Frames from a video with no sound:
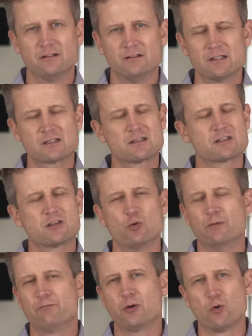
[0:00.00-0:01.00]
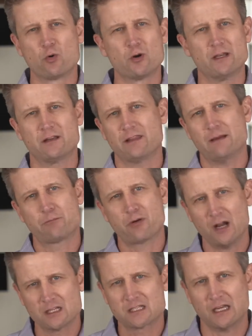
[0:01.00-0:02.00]
This is so important to that
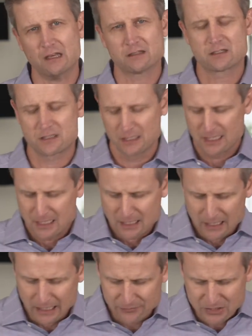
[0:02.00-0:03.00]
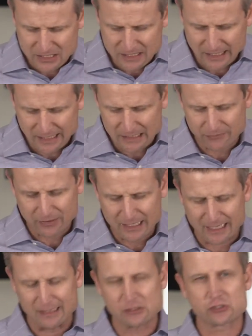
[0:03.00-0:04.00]
process of
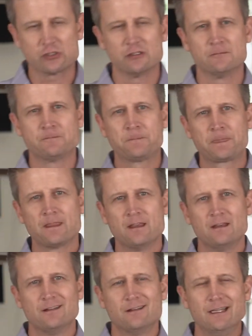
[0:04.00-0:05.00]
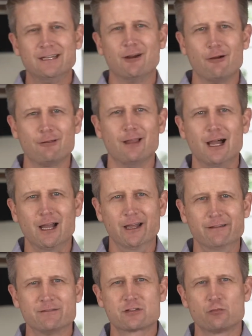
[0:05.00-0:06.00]
sanctification in our
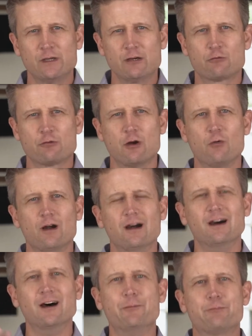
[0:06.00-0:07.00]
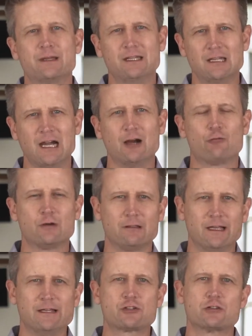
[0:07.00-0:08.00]
lives. We grow up in our
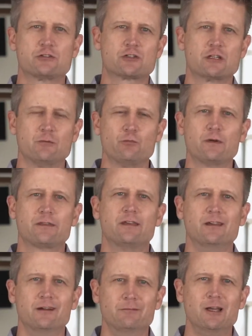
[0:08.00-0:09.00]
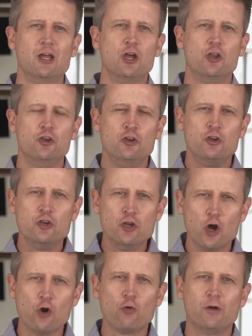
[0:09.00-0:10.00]
relationship with Him,
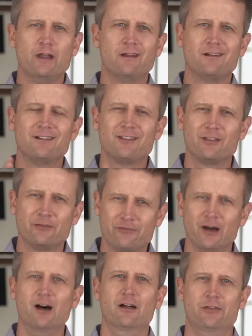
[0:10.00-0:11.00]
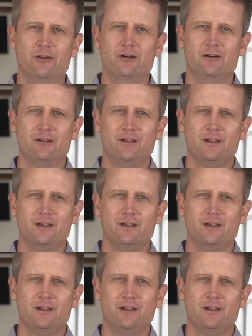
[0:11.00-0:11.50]
knowing the Father,